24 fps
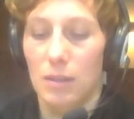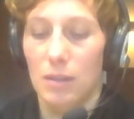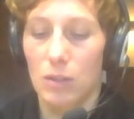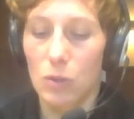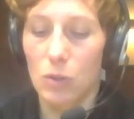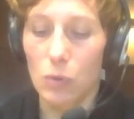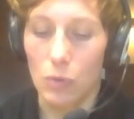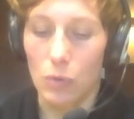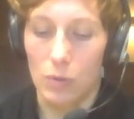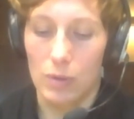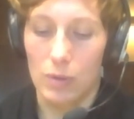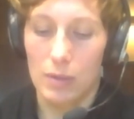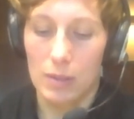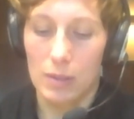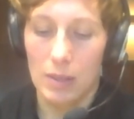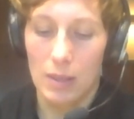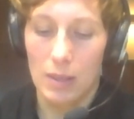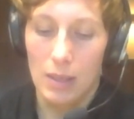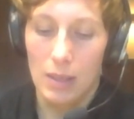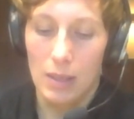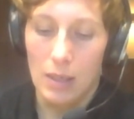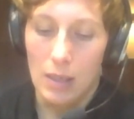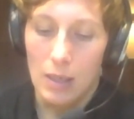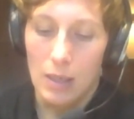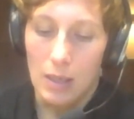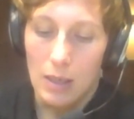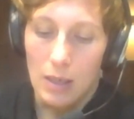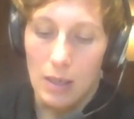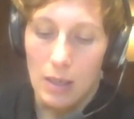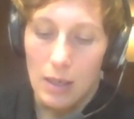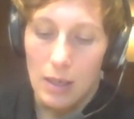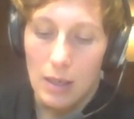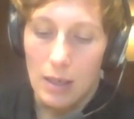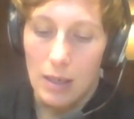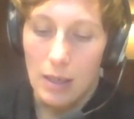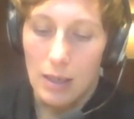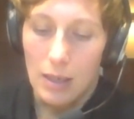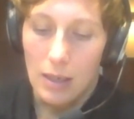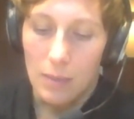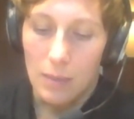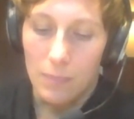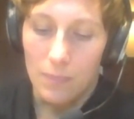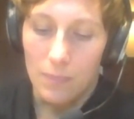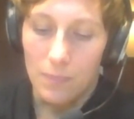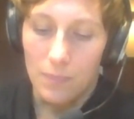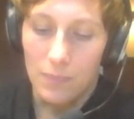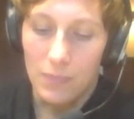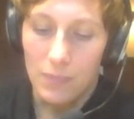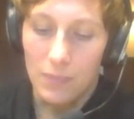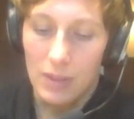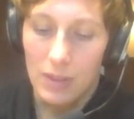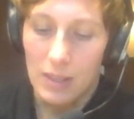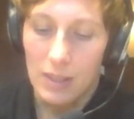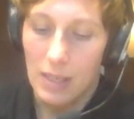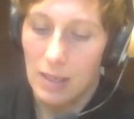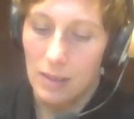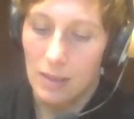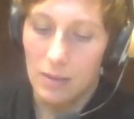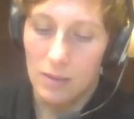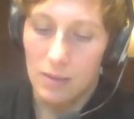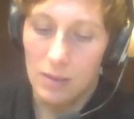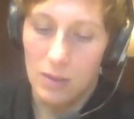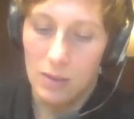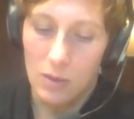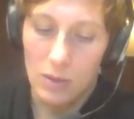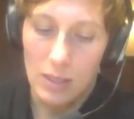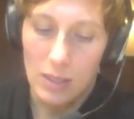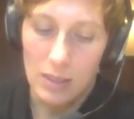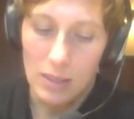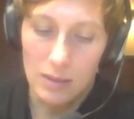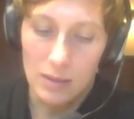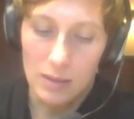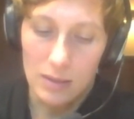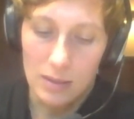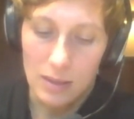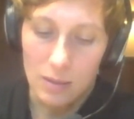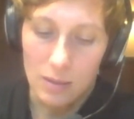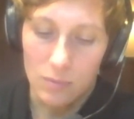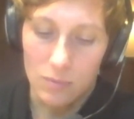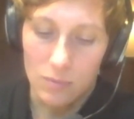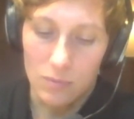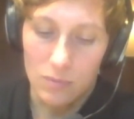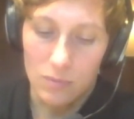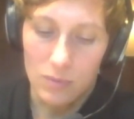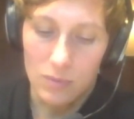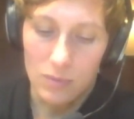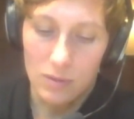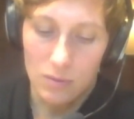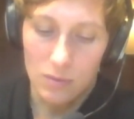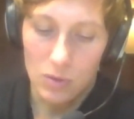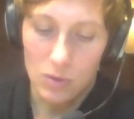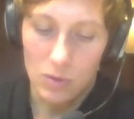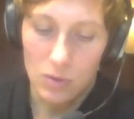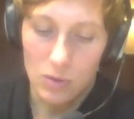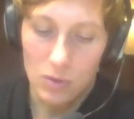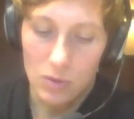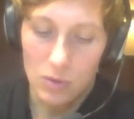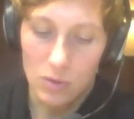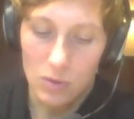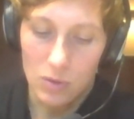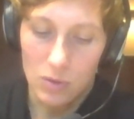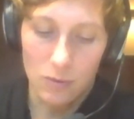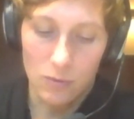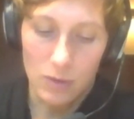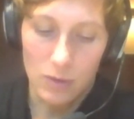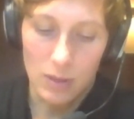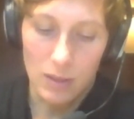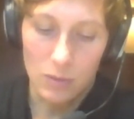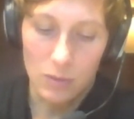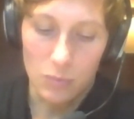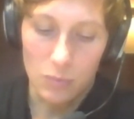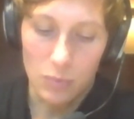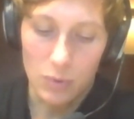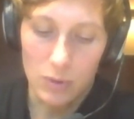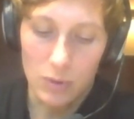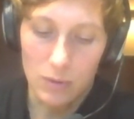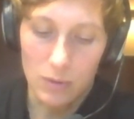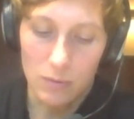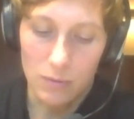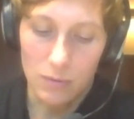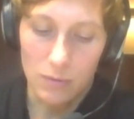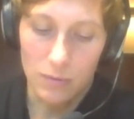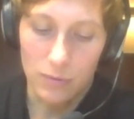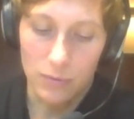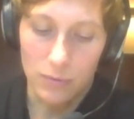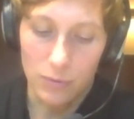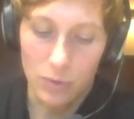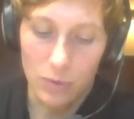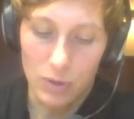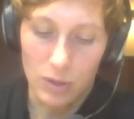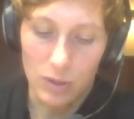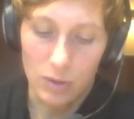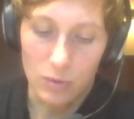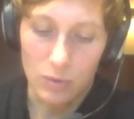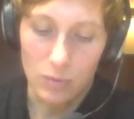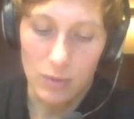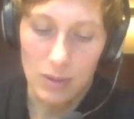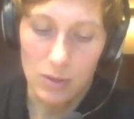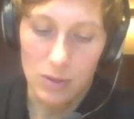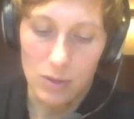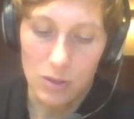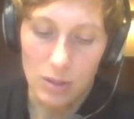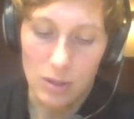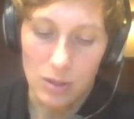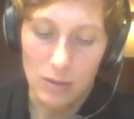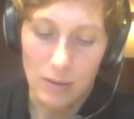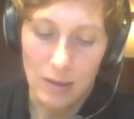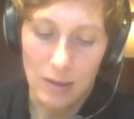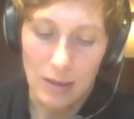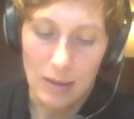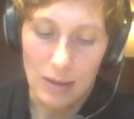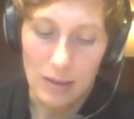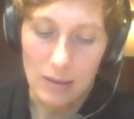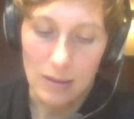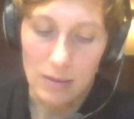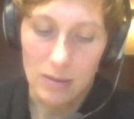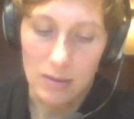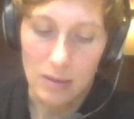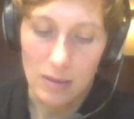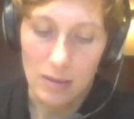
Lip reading: goods. Yeah, so that is certainly very important for the convention, and